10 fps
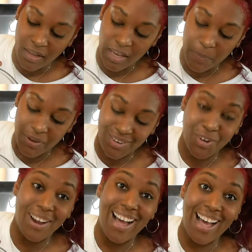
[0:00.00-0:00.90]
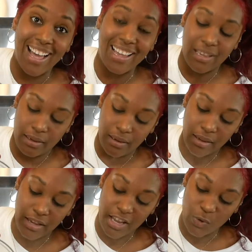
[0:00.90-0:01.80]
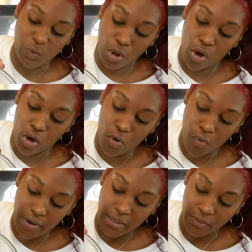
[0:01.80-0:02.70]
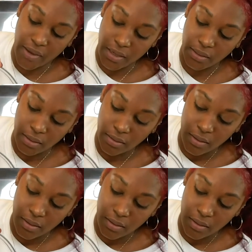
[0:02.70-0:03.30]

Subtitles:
He put it on high, and it was all over his face.